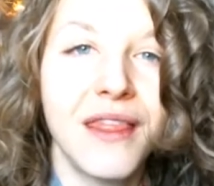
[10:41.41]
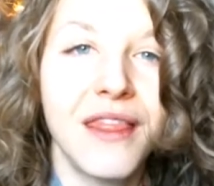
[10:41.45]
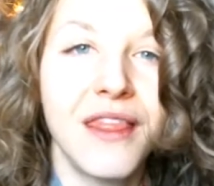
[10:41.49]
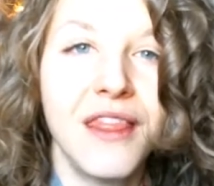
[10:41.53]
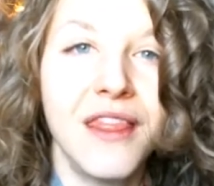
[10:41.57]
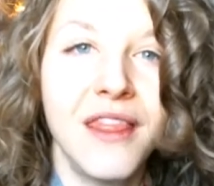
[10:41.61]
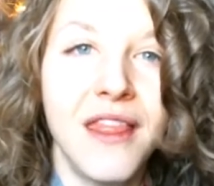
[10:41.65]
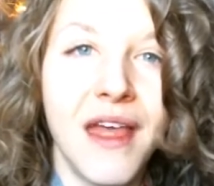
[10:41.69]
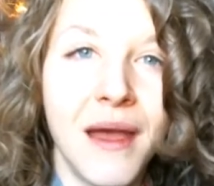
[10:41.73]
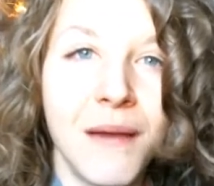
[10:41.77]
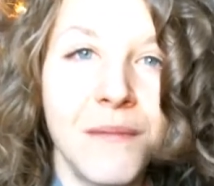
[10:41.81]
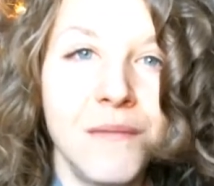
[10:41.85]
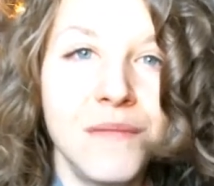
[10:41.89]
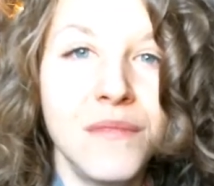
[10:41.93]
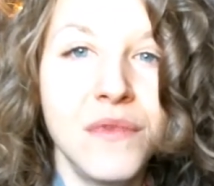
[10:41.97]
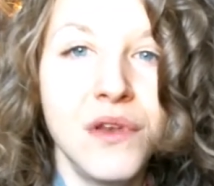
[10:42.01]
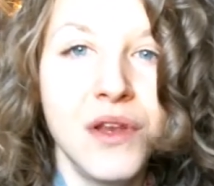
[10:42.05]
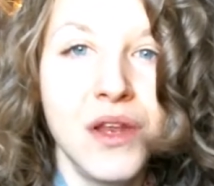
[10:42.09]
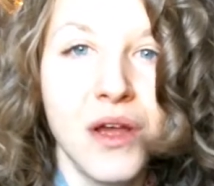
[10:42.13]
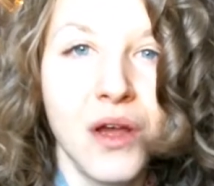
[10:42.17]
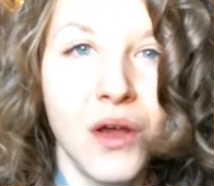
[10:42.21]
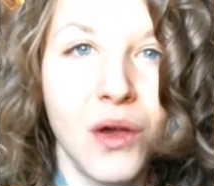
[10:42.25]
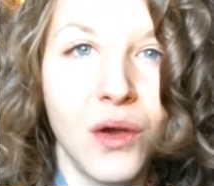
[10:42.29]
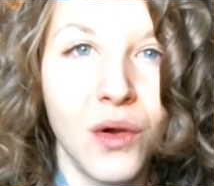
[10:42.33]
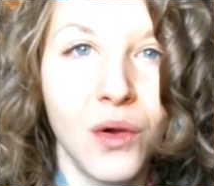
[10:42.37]
them
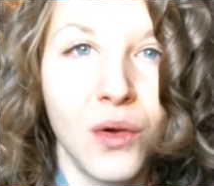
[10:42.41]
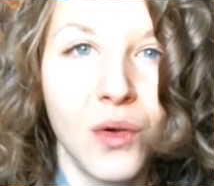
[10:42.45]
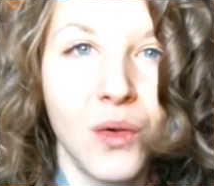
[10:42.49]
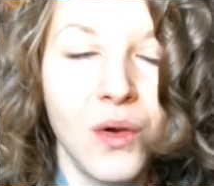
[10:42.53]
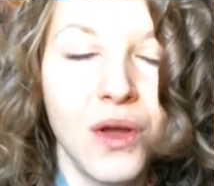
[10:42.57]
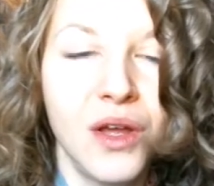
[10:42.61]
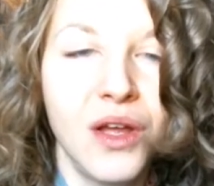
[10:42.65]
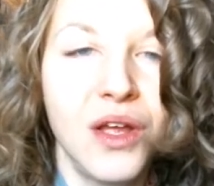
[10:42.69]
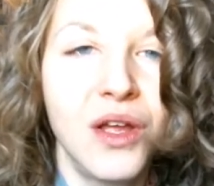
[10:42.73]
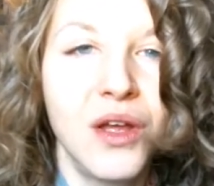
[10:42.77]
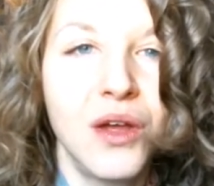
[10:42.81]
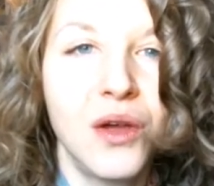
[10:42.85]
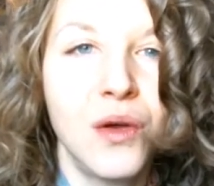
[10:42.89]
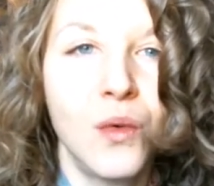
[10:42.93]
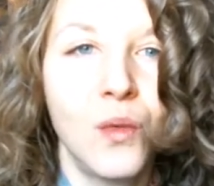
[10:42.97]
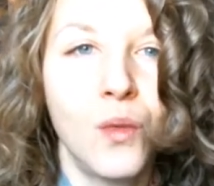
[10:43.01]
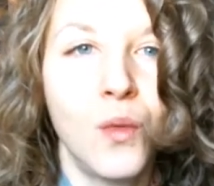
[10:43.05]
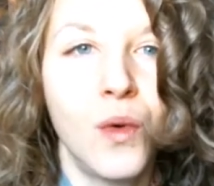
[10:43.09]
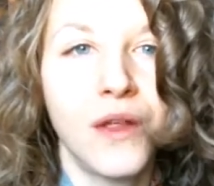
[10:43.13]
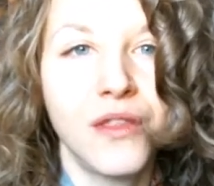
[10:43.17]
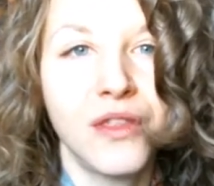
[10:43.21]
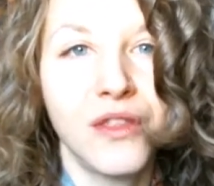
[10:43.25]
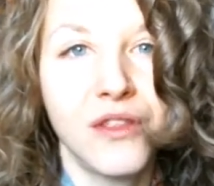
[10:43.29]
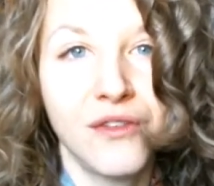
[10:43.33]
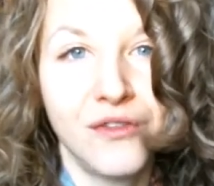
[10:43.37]
know
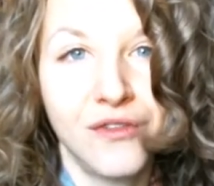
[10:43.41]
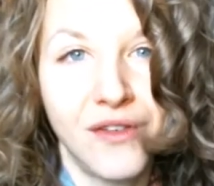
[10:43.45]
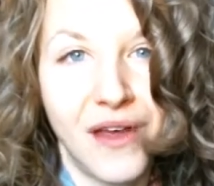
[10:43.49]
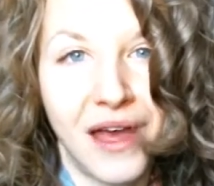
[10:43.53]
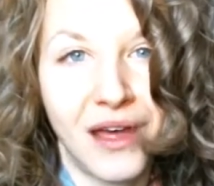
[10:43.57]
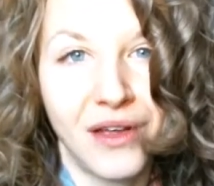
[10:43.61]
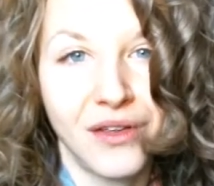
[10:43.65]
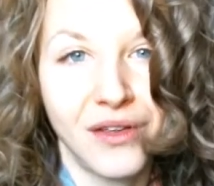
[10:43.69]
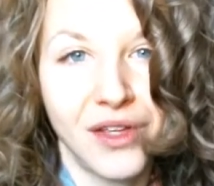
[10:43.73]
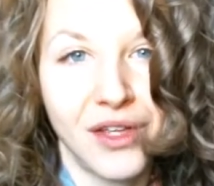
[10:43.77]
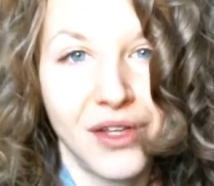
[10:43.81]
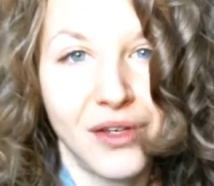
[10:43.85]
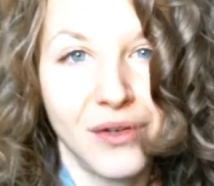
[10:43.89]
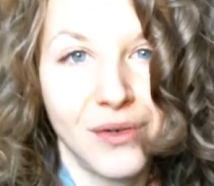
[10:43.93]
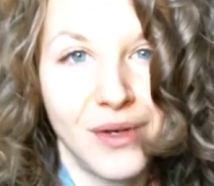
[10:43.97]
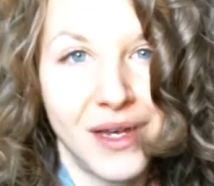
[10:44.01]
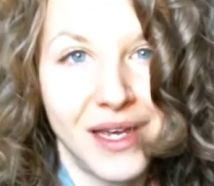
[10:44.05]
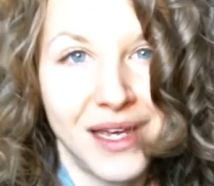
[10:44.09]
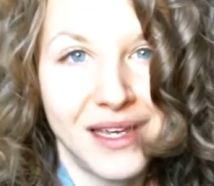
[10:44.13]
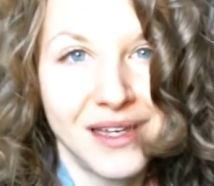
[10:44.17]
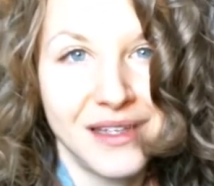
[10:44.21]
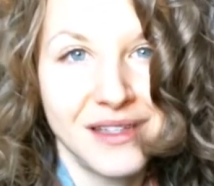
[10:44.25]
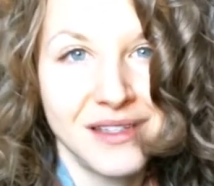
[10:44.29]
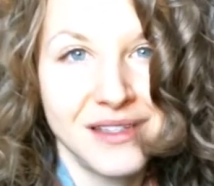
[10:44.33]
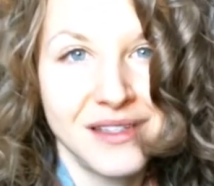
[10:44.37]
what the value
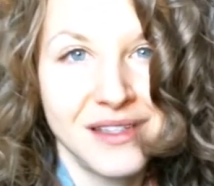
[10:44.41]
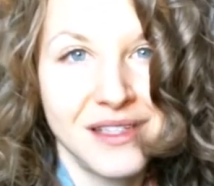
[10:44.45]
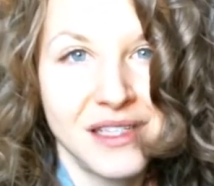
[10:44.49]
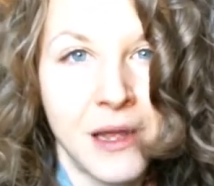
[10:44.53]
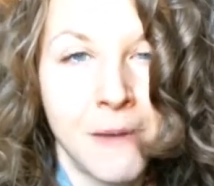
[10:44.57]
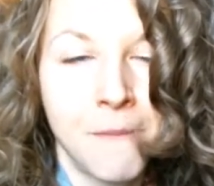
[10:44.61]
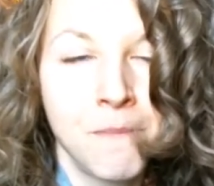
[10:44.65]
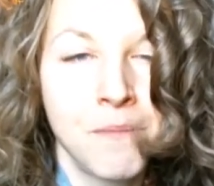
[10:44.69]
is.